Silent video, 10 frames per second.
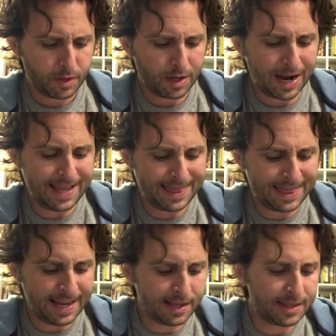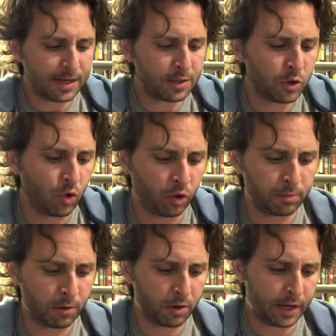I think that
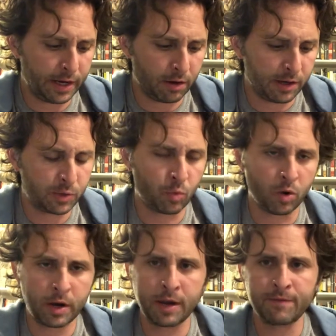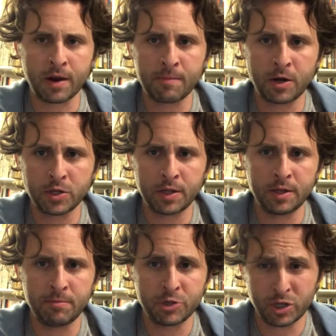Goldberg here is working very much in the
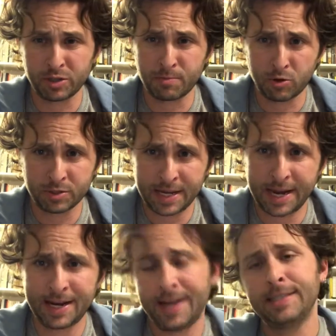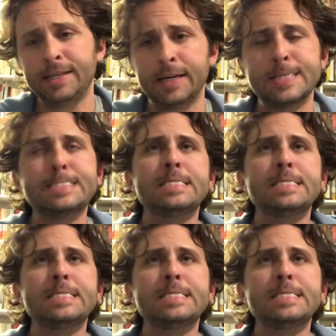Michel de Montaigne idea